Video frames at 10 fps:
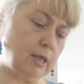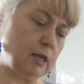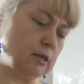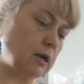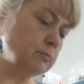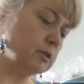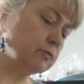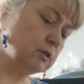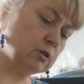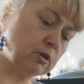and I'm
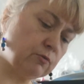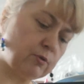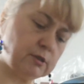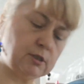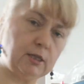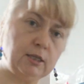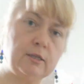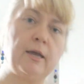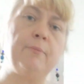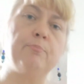definitely looking forward to
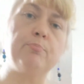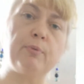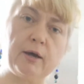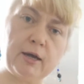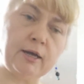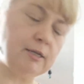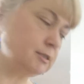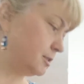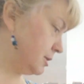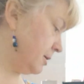eating that.
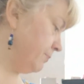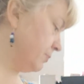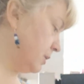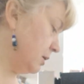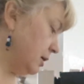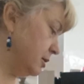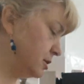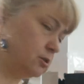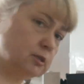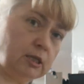But I
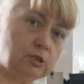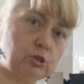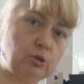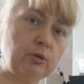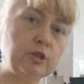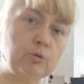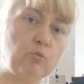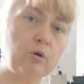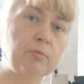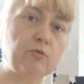still need to do a little
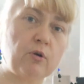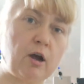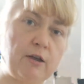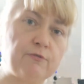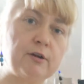more before I